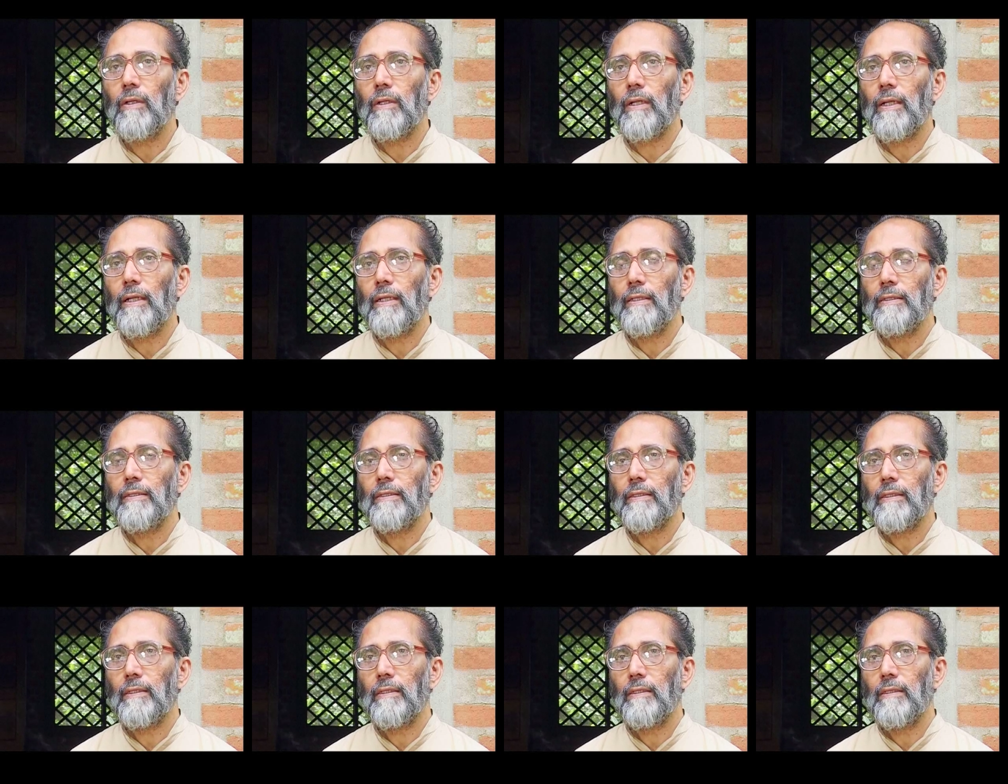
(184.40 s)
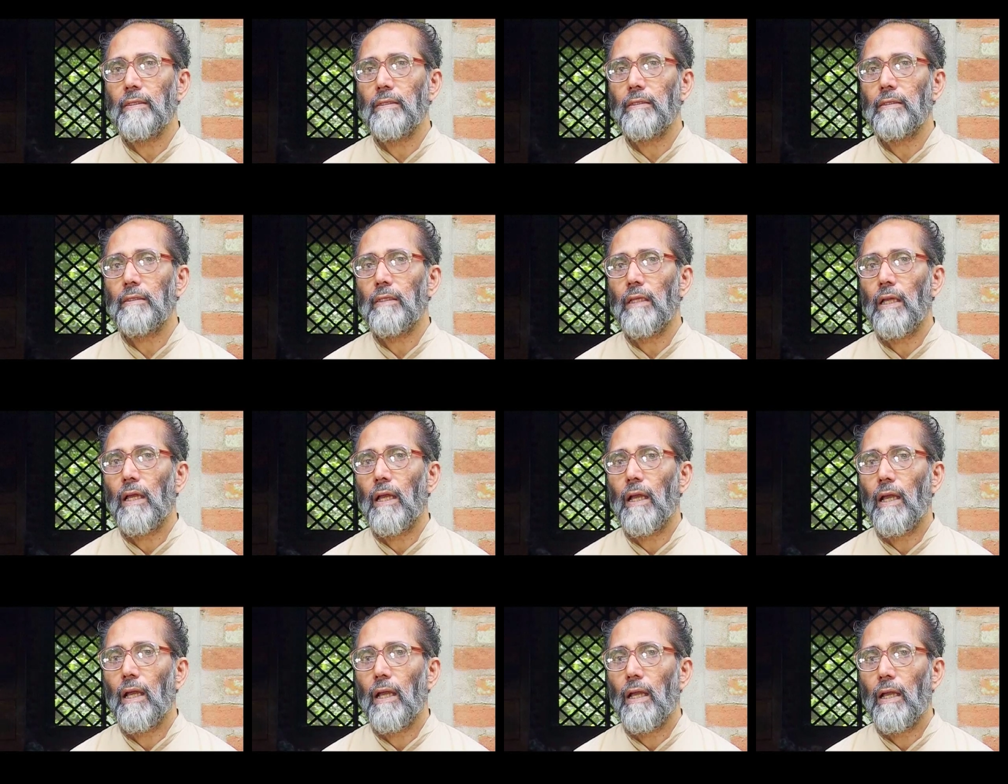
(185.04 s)
religions
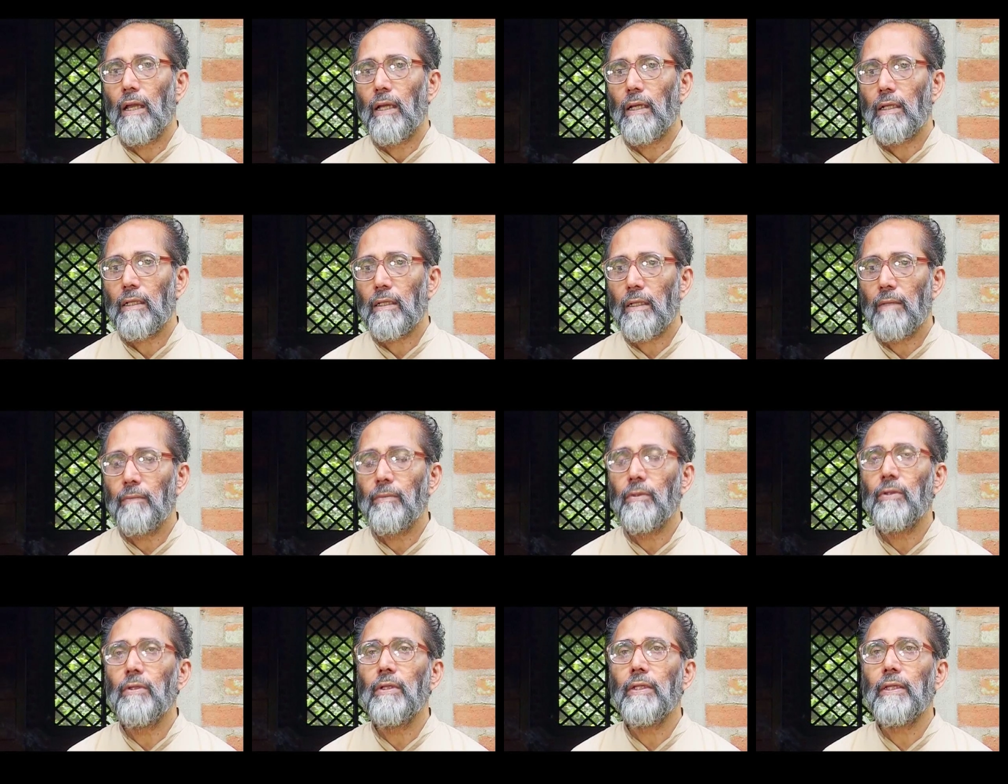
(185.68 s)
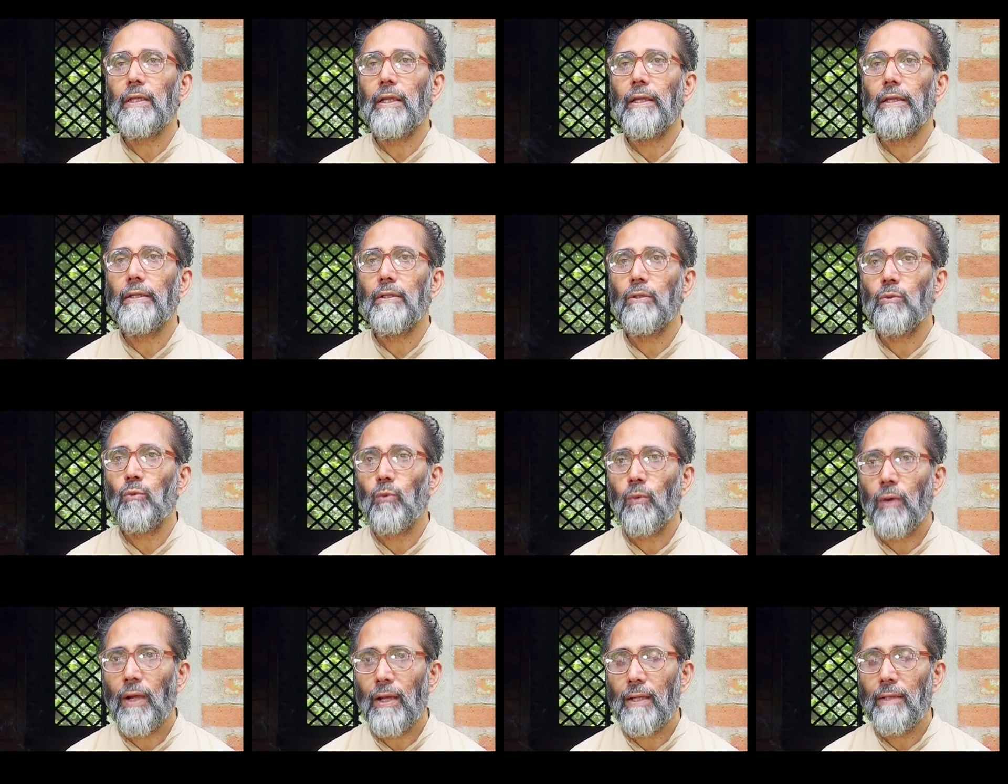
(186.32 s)
communicate
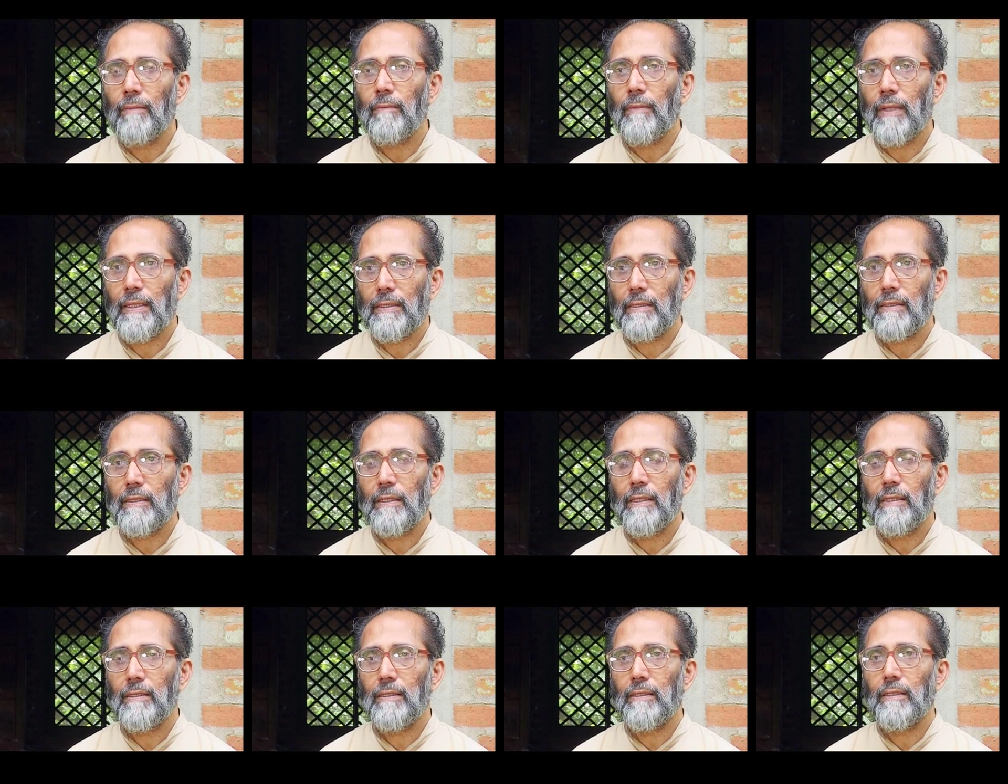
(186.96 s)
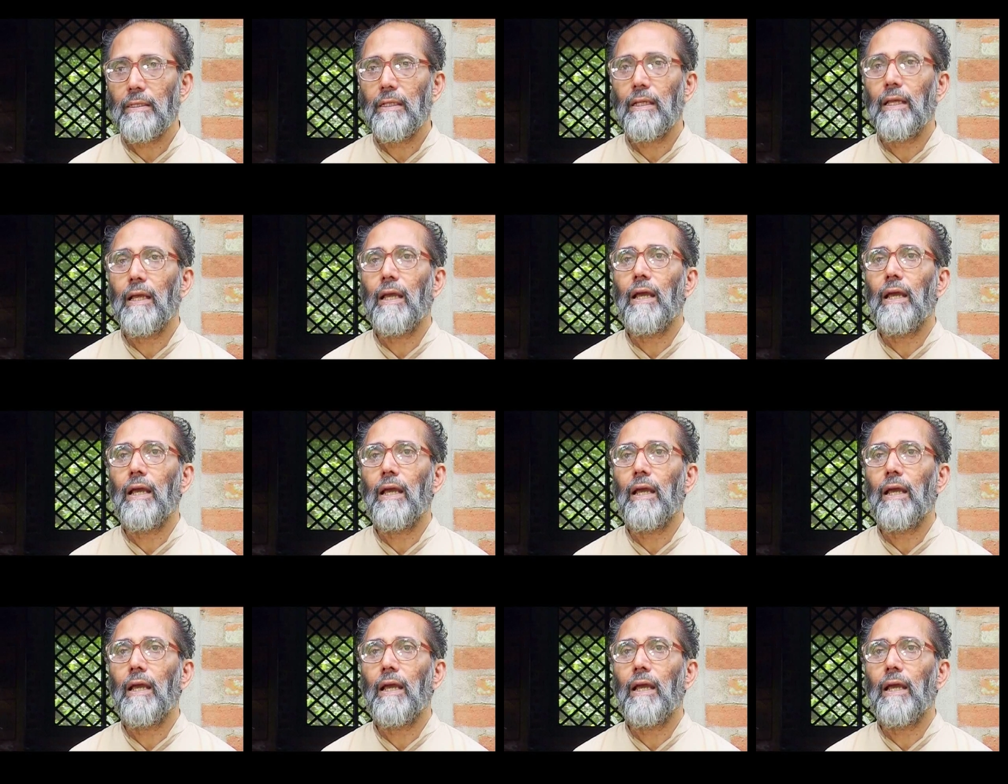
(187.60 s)
one message: